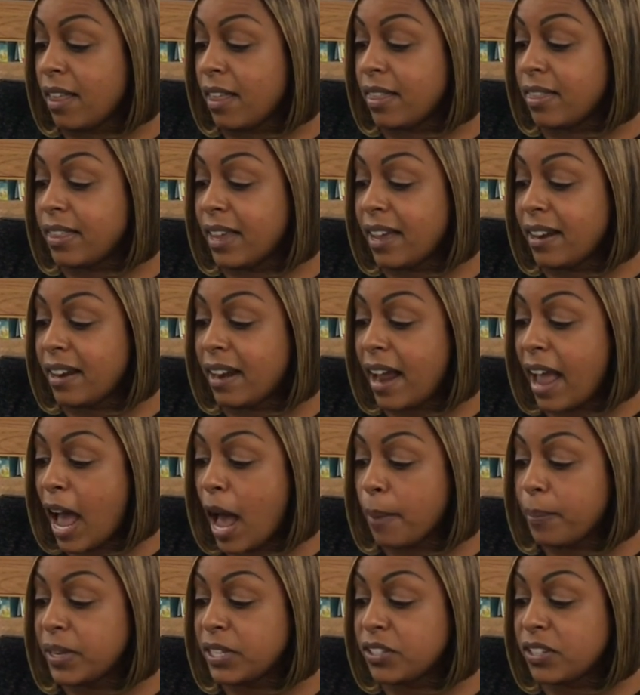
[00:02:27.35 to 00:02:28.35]
Then it
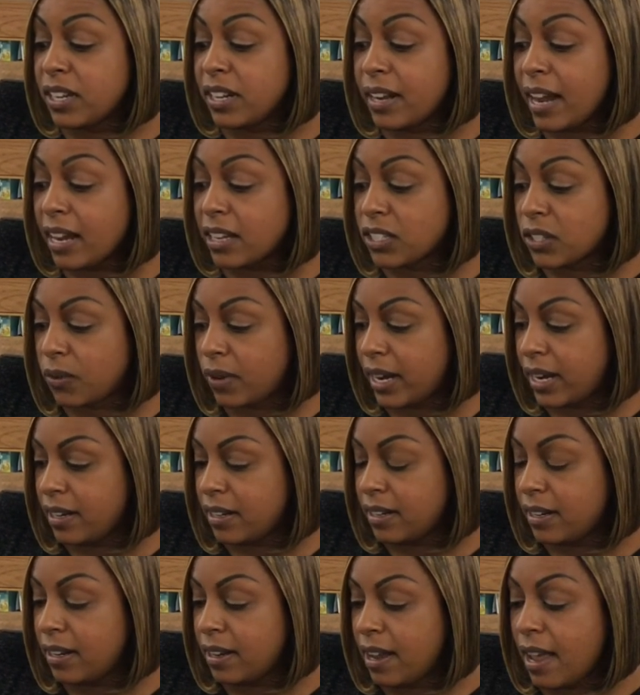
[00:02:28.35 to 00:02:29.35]
happened to the next crate
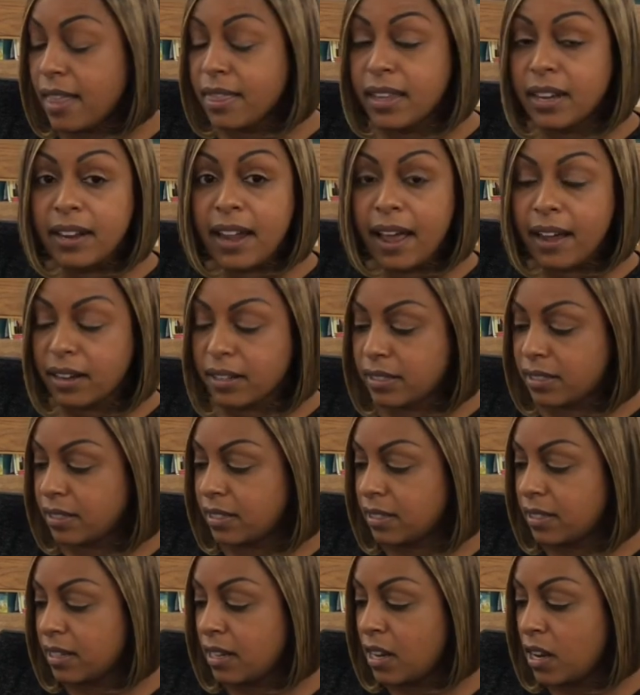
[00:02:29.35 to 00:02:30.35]
and the next.